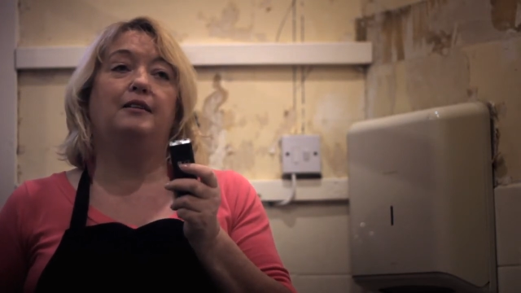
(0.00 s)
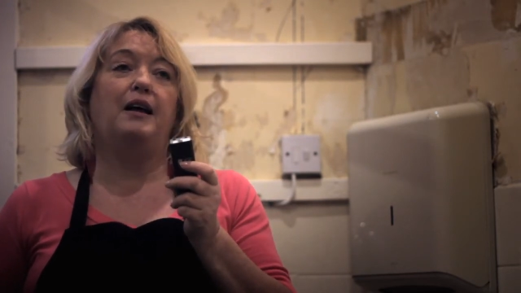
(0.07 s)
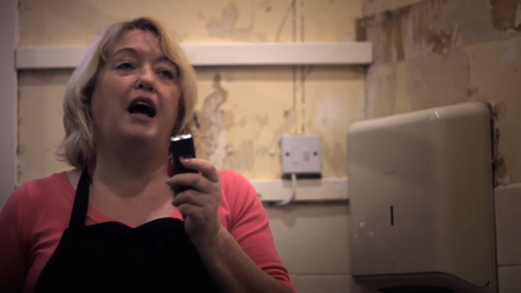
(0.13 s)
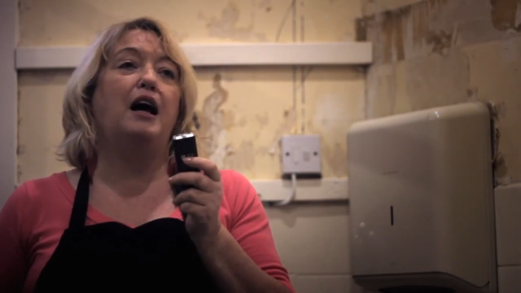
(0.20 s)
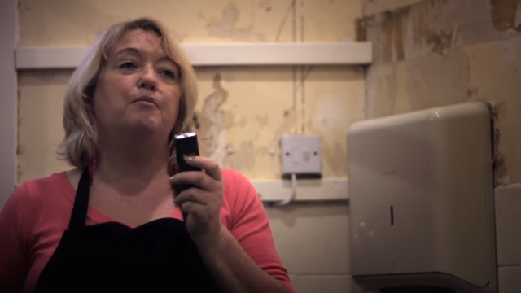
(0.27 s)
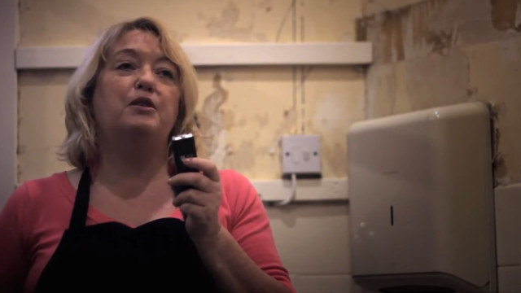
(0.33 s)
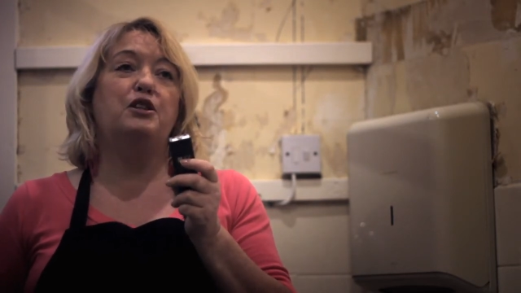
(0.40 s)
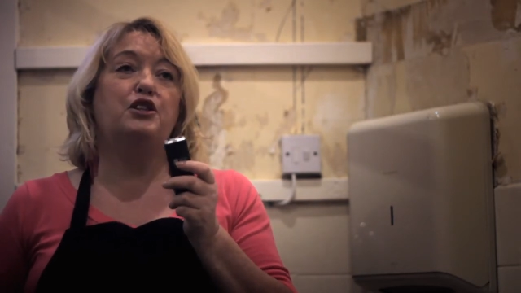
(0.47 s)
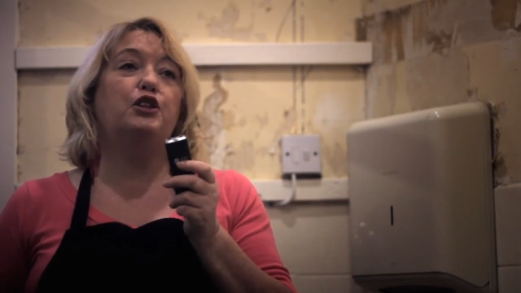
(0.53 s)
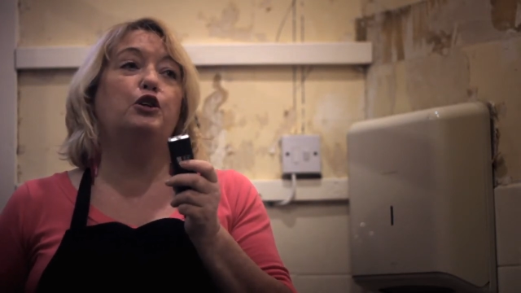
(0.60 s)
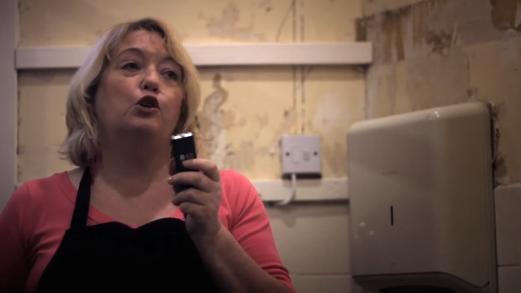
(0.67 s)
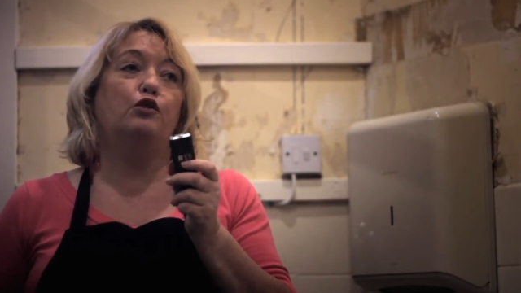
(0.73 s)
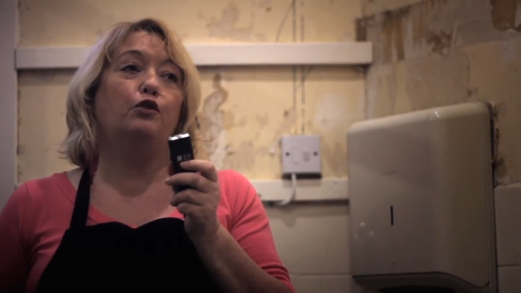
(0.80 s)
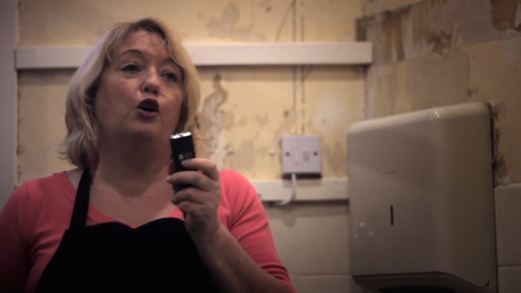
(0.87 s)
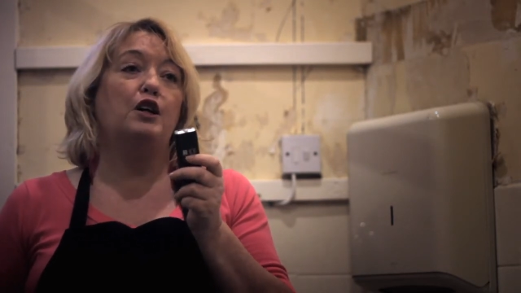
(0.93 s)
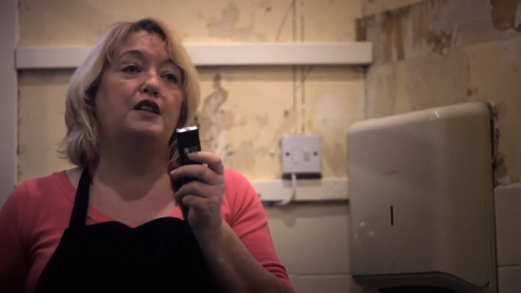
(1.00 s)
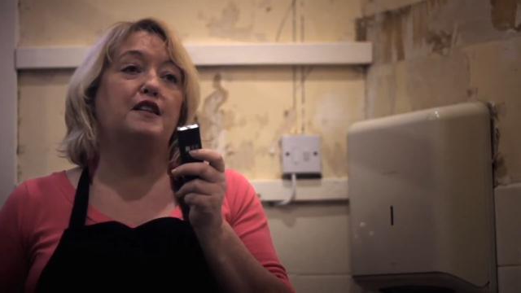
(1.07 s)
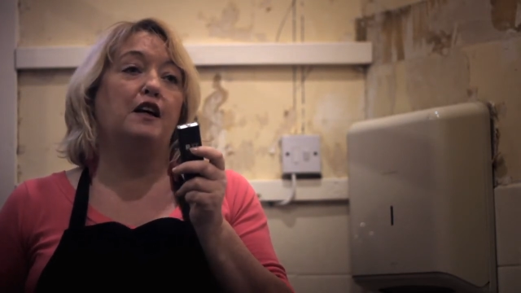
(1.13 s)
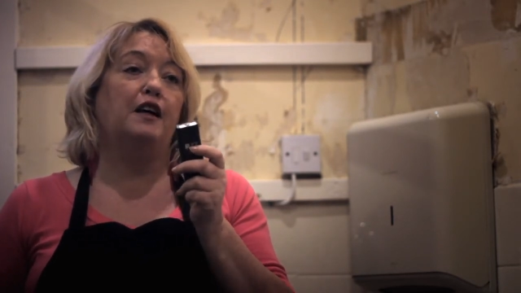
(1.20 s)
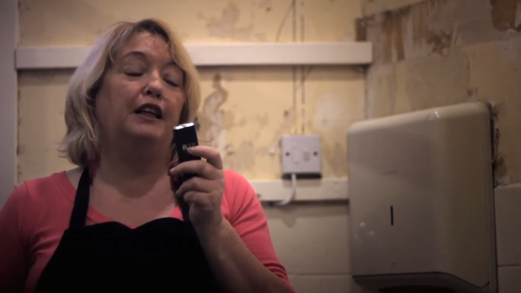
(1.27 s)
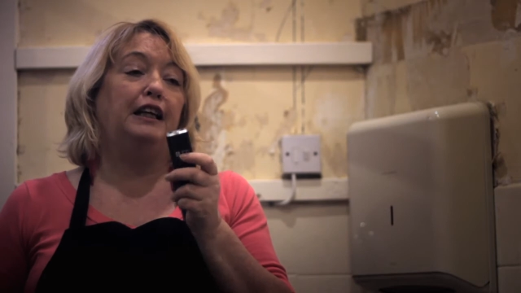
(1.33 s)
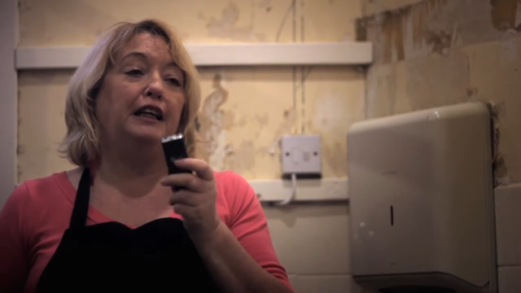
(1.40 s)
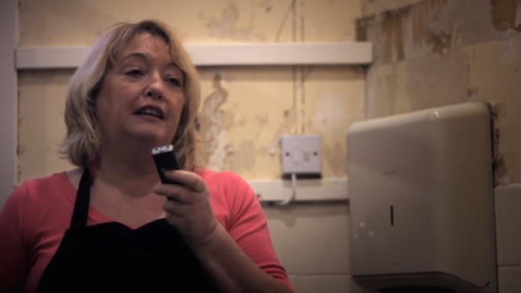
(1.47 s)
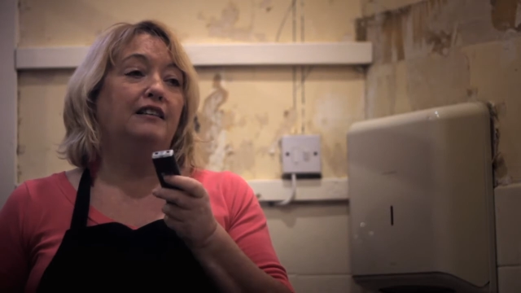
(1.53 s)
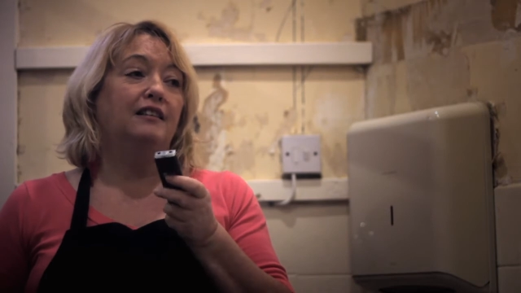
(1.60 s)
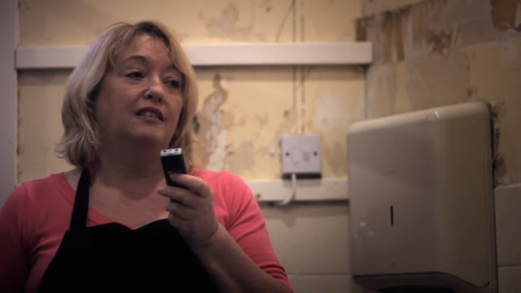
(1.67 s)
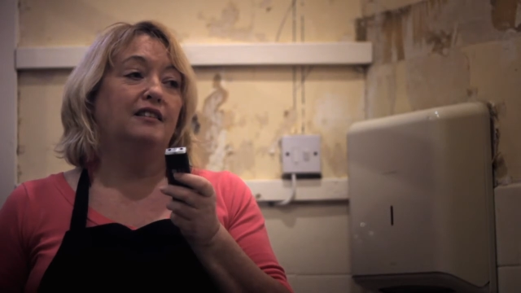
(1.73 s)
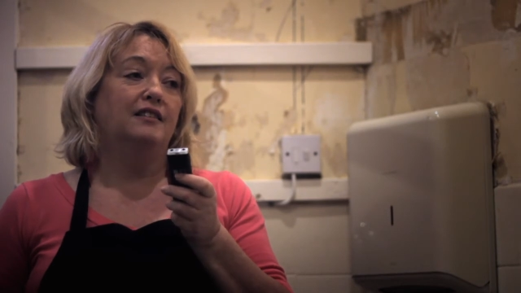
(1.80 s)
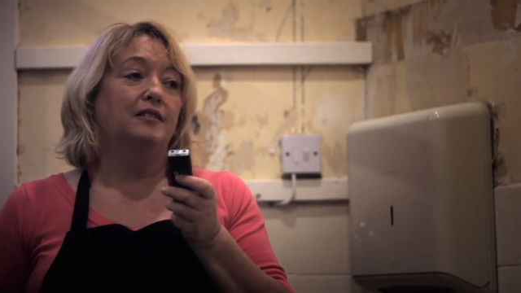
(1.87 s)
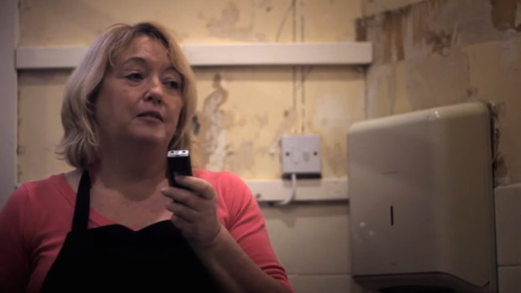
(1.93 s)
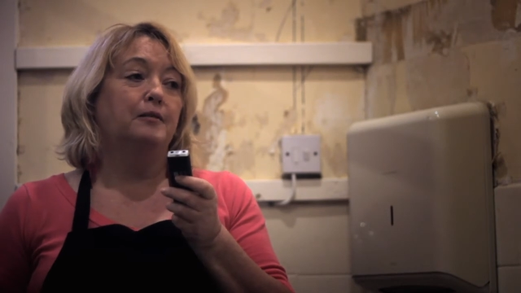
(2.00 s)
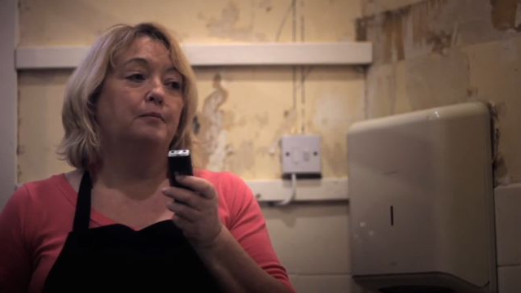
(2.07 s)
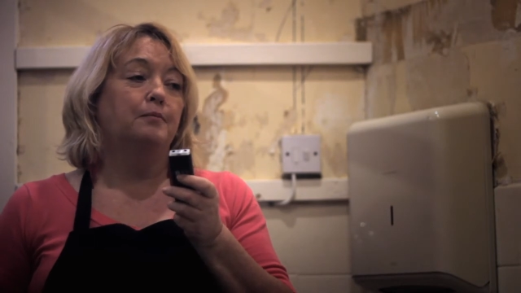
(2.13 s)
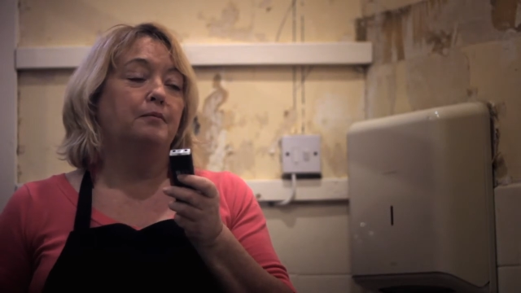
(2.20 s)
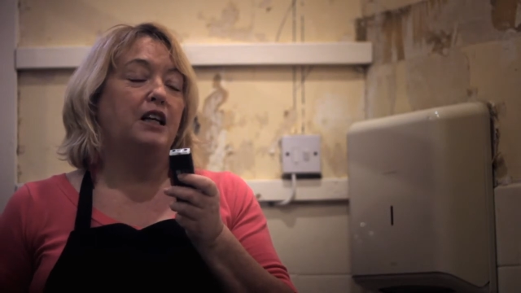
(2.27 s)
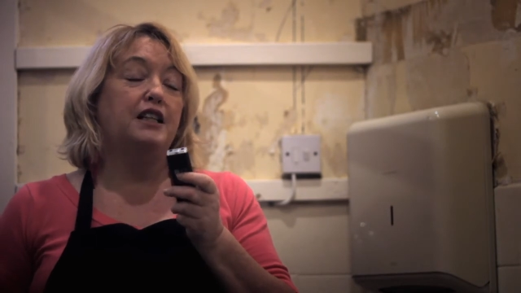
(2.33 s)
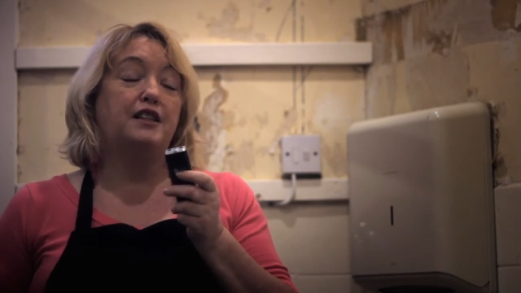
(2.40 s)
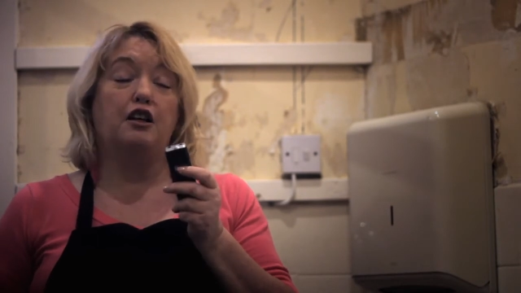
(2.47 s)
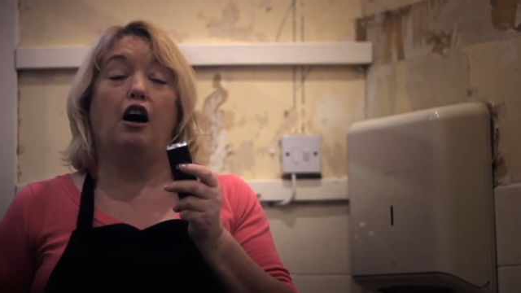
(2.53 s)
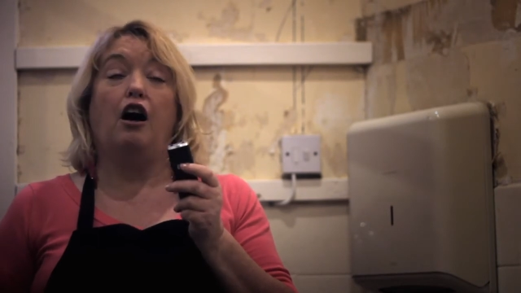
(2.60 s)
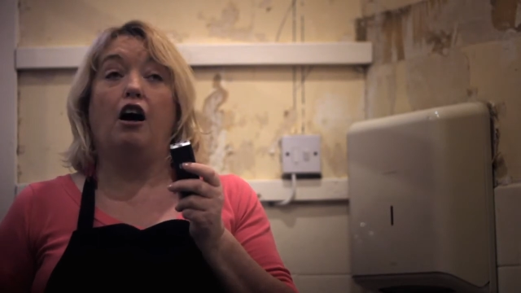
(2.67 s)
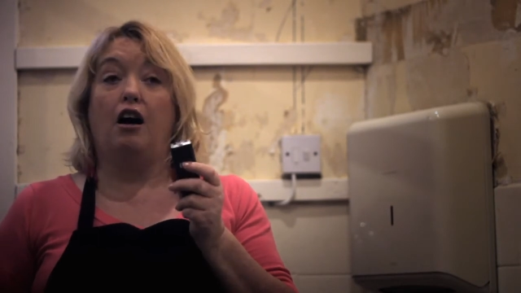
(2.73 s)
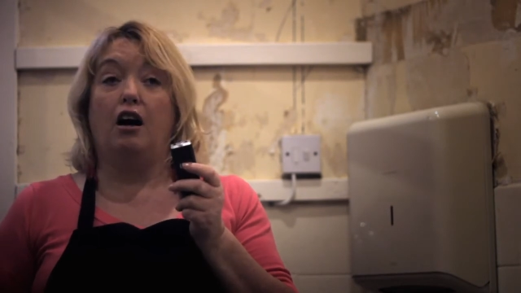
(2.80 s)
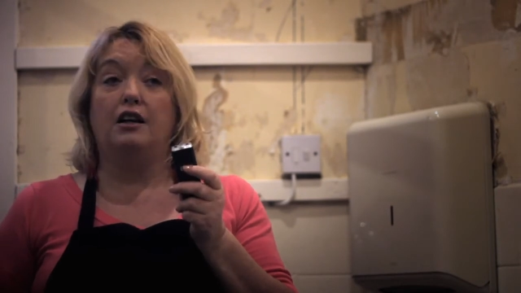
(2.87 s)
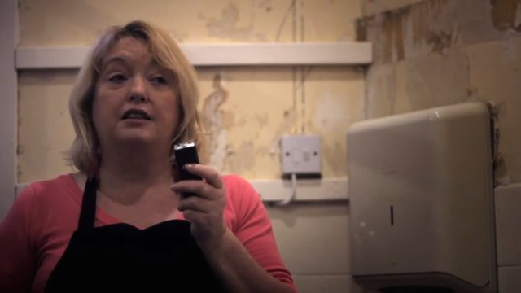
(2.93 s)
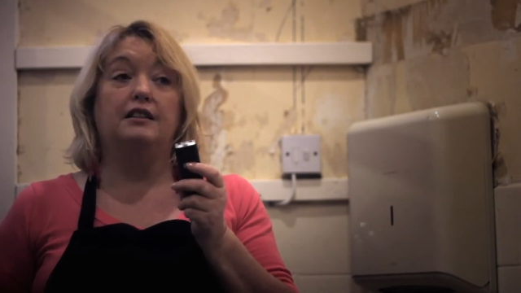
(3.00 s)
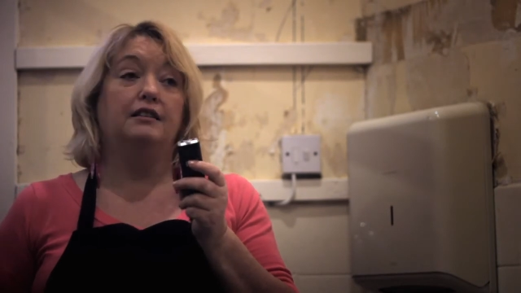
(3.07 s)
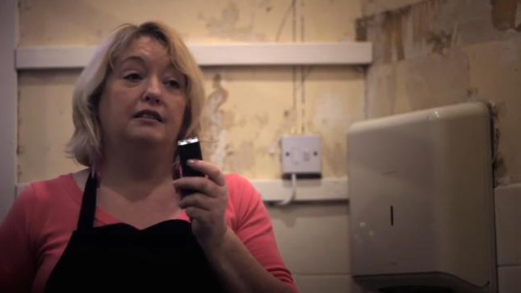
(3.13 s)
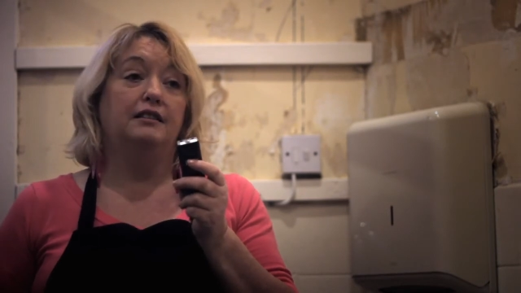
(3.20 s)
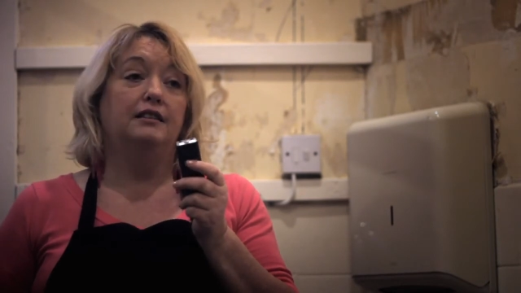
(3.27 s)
I miss your voice, honey. It's hard